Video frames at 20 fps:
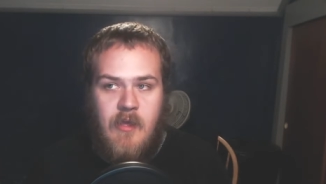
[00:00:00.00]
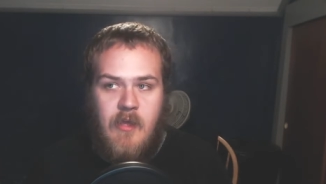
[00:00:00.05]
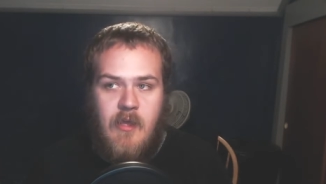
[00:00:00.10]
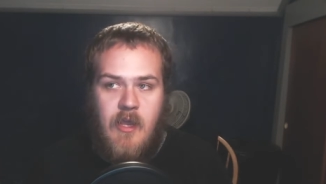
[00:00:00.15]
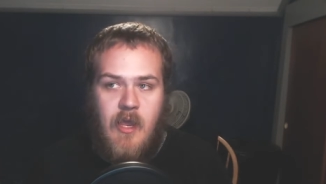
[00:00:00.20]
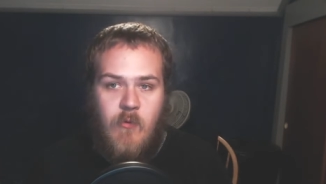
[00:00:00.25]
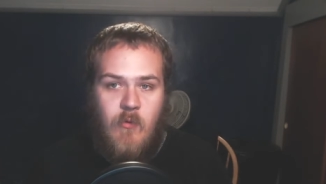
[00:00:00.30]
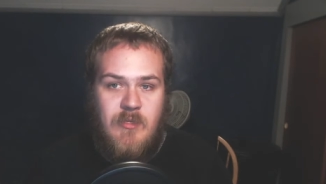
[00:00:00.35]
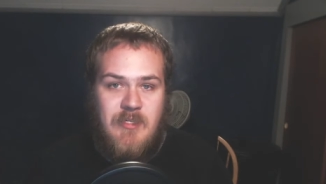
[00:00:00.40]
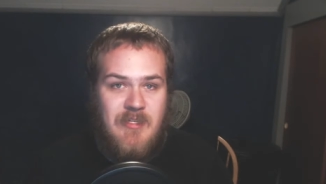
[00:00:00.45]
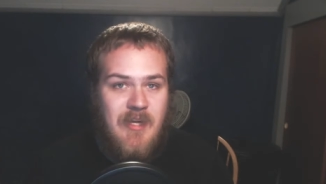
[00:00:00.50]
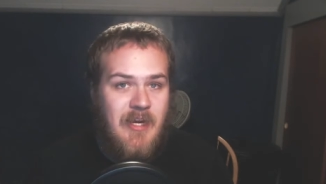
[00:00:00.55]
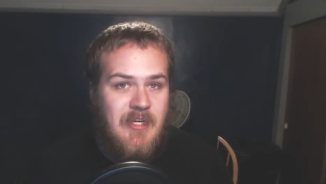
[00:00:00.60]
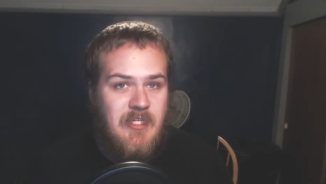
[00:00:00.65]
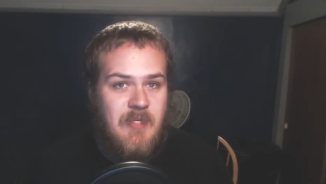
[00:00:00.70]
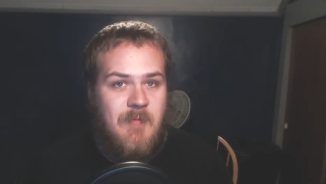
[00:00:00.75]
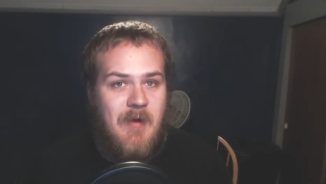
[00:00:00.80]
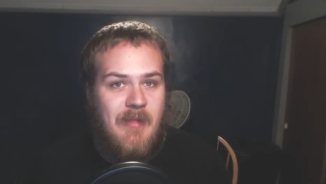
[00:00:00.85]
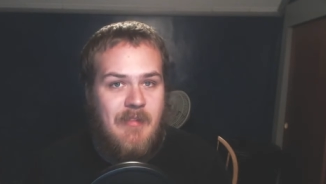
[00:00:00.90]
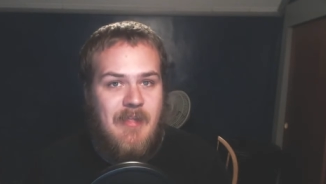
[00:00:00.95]
And what's nice
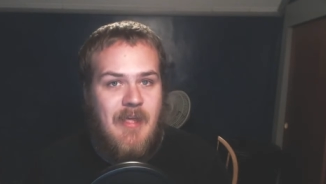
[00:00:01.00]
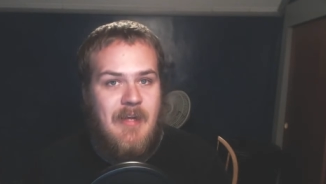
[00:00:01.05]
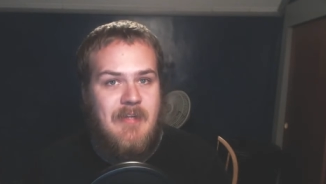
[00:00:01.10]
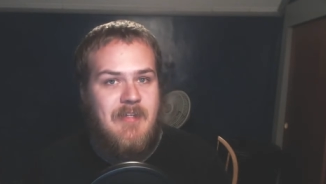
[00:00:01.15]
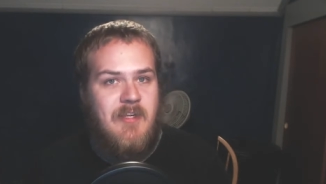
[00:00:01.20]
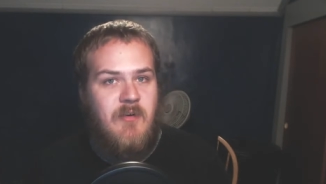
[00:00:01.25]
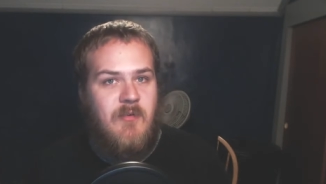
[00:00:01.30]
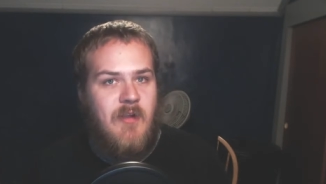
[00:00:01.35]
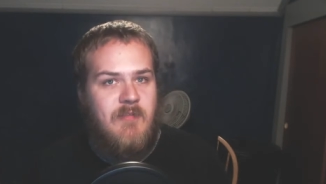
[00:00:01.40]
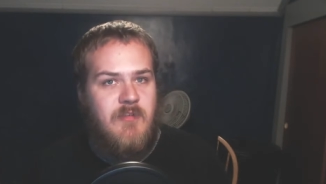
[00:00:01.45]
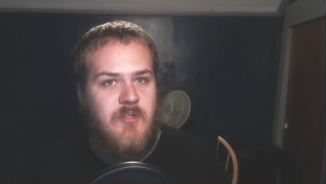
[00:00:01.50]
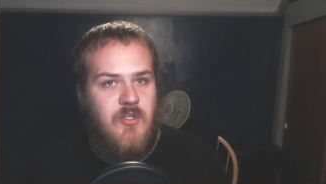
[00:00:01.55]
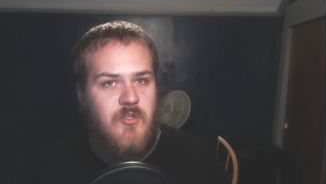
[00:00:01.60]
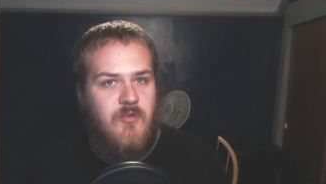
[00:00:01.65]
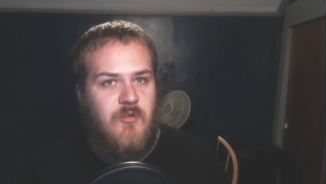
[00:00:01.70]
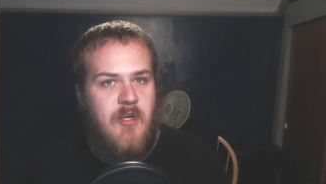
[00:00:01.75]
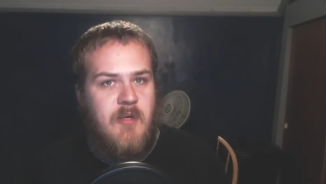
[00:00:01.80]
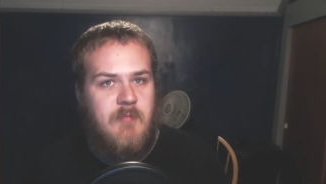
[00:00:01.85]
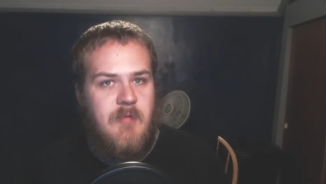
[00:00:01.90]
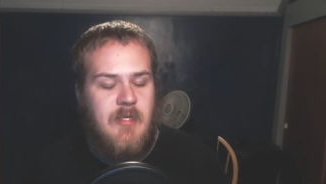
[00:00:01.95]
about that is I don't have to
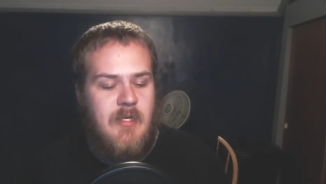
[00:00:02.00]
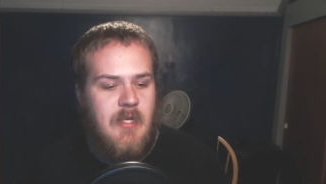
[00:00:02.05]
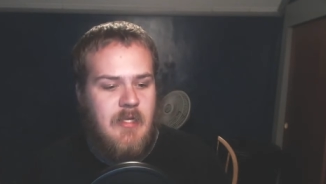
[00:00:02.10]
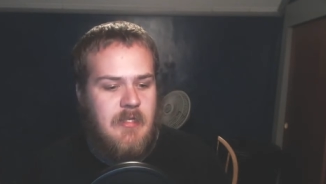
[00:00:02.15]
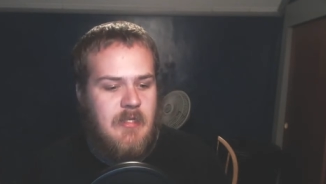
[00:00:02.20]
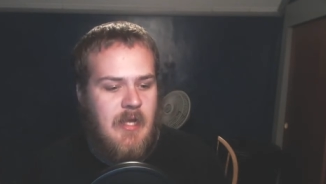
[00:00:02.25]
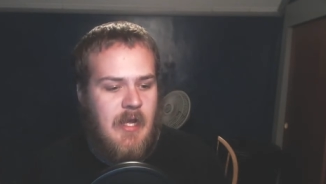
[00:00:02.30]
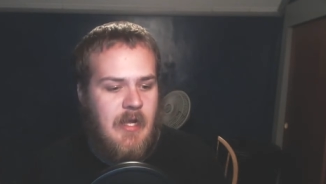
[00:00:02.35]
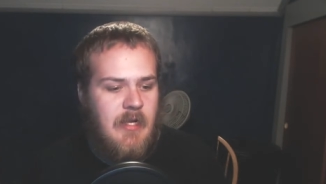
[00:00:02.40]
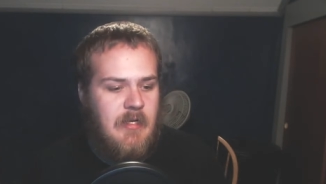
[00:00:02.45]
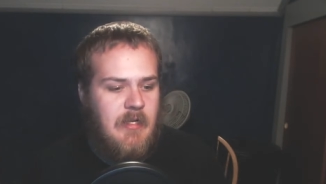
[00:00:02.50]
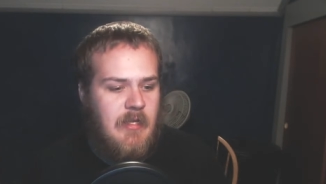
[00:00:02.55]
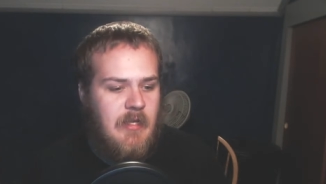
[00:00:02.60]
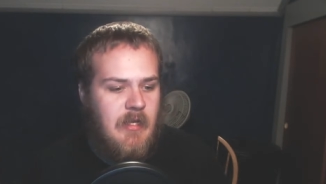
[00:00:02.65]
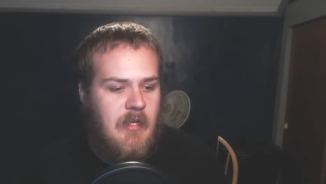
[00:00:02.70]
stream to get that.